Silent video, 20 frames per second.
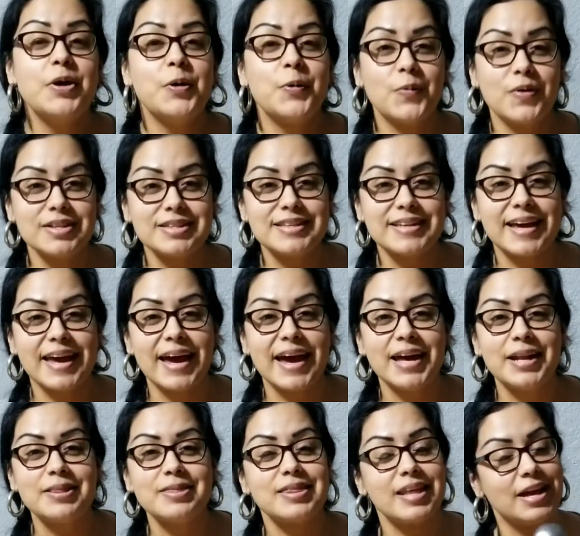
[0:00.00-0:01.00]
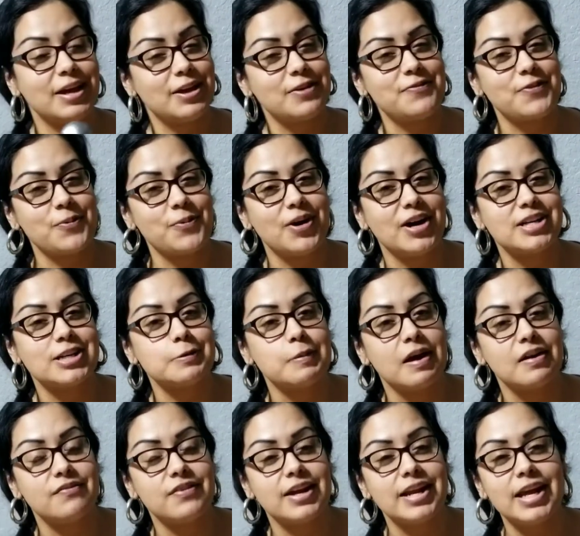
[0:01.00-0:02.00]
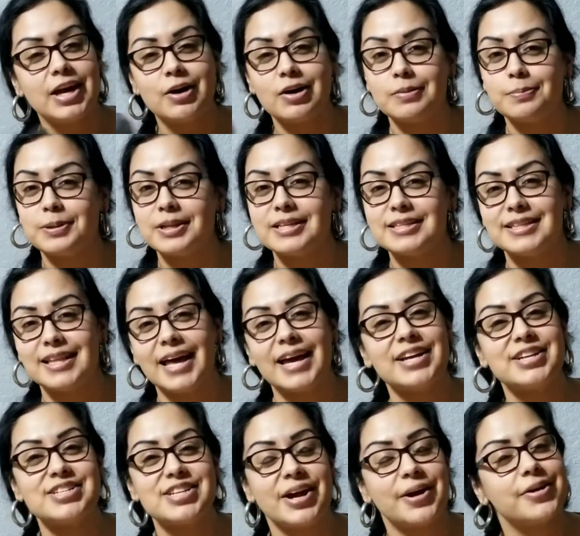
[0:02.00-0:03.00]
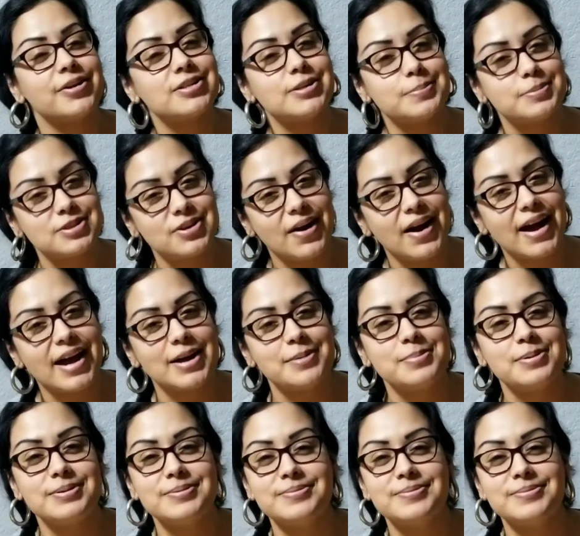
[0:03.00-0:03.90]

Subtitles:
Once again, thank you for watching my video, and please like, share, and subscribe.